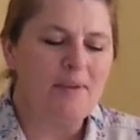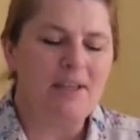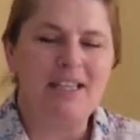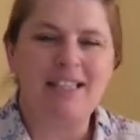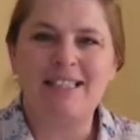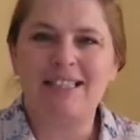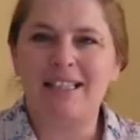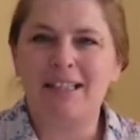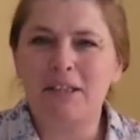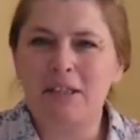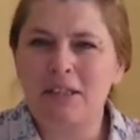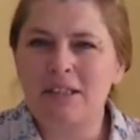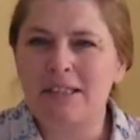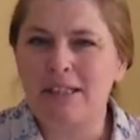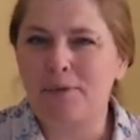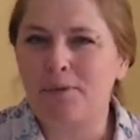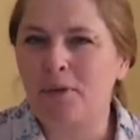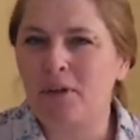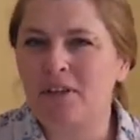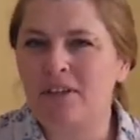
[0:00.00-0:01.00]
it's a little
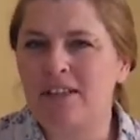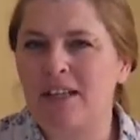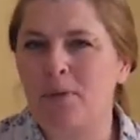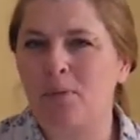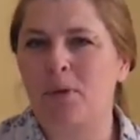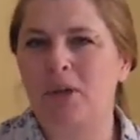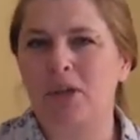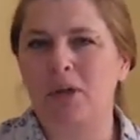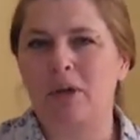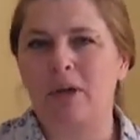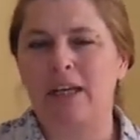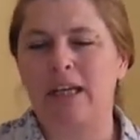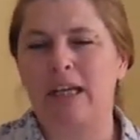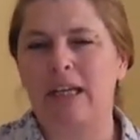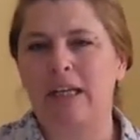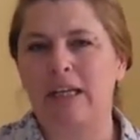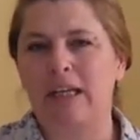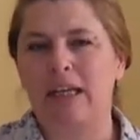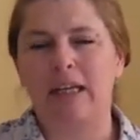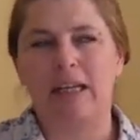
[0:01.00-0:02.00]
different than when you're
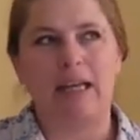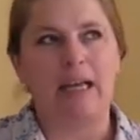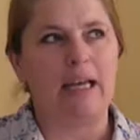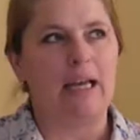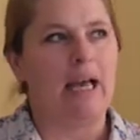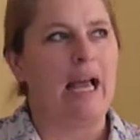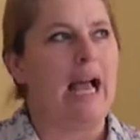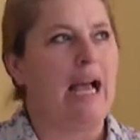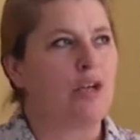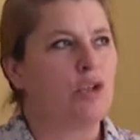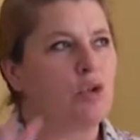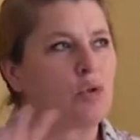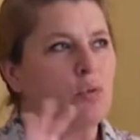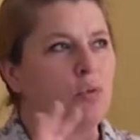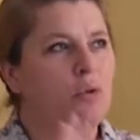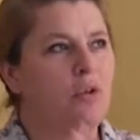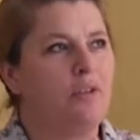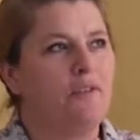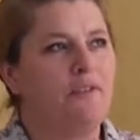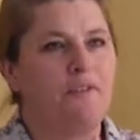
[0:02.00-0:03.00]
in an
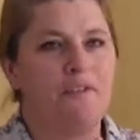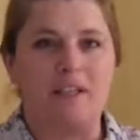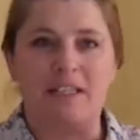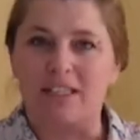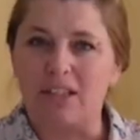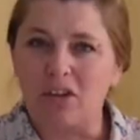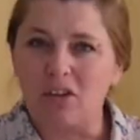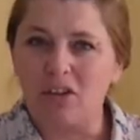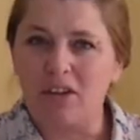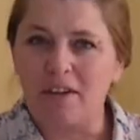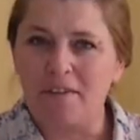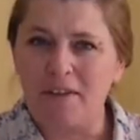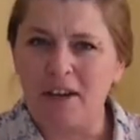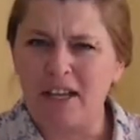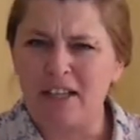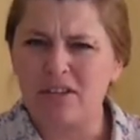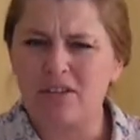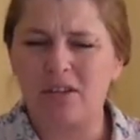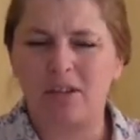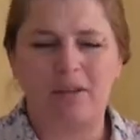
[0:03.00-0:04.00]
actual physical
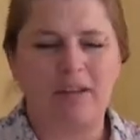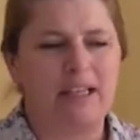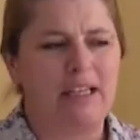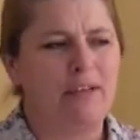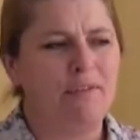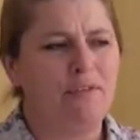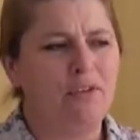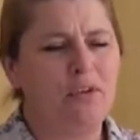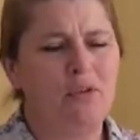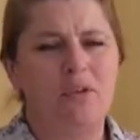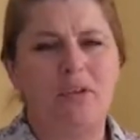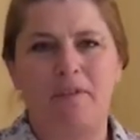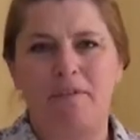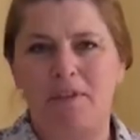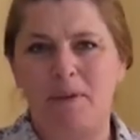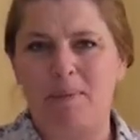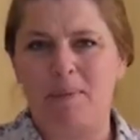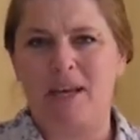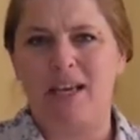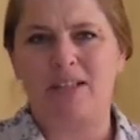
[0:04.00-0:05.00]
event. So like if you're doing a
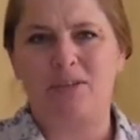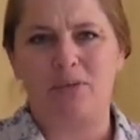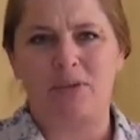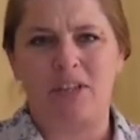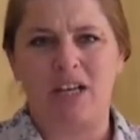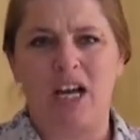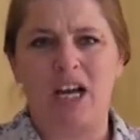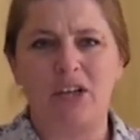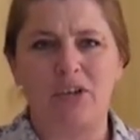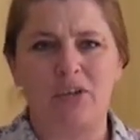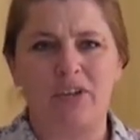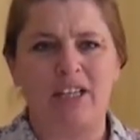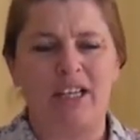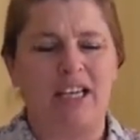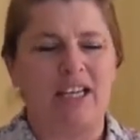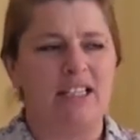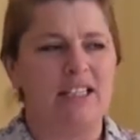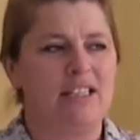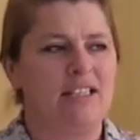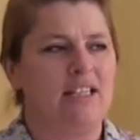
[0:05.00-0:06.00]
VBS with 100
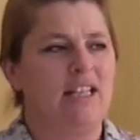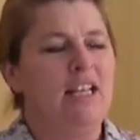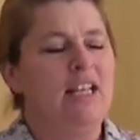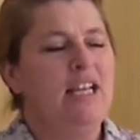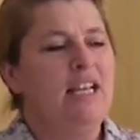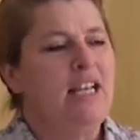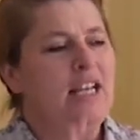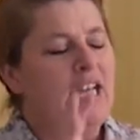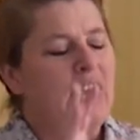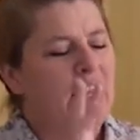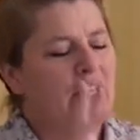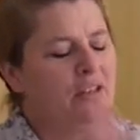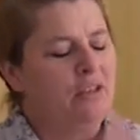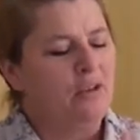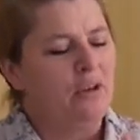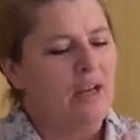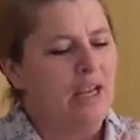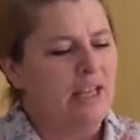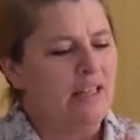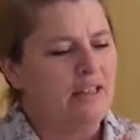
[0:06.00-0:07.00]
kids and
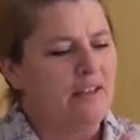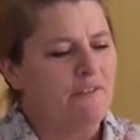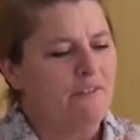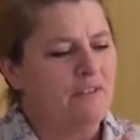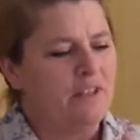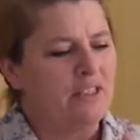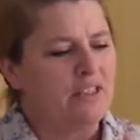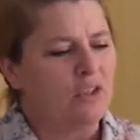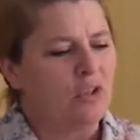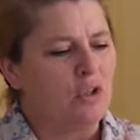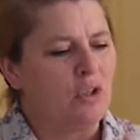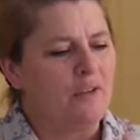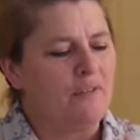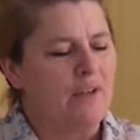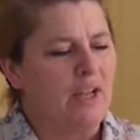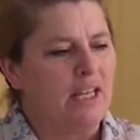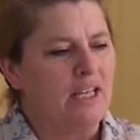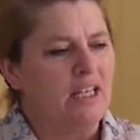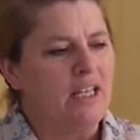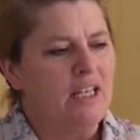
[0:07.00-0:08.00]
you're in the physical
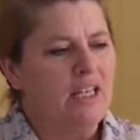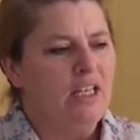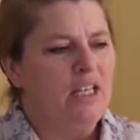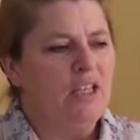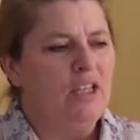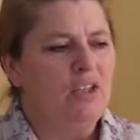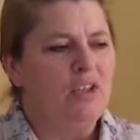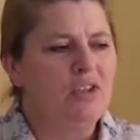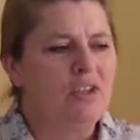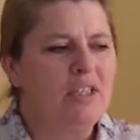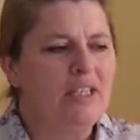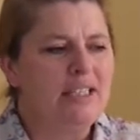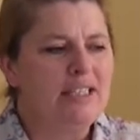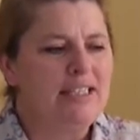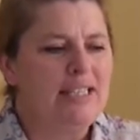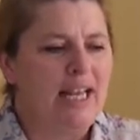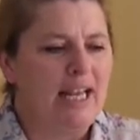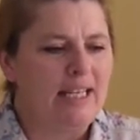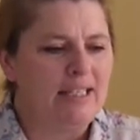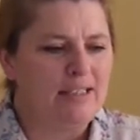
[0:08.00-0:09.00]
event, you're going to
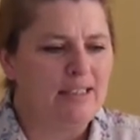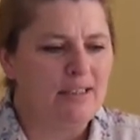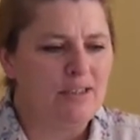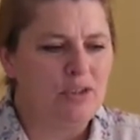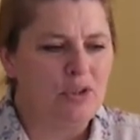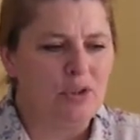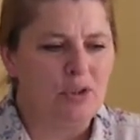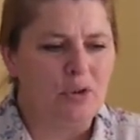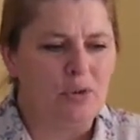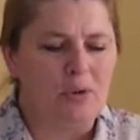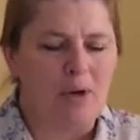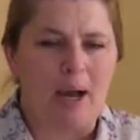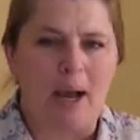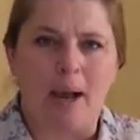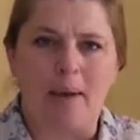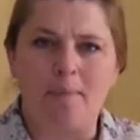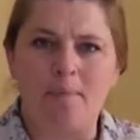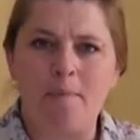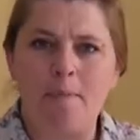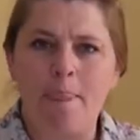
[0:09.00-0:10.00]
tend to do
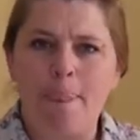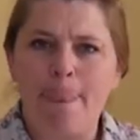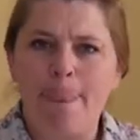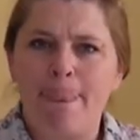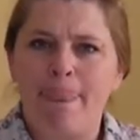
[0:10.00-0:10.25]
a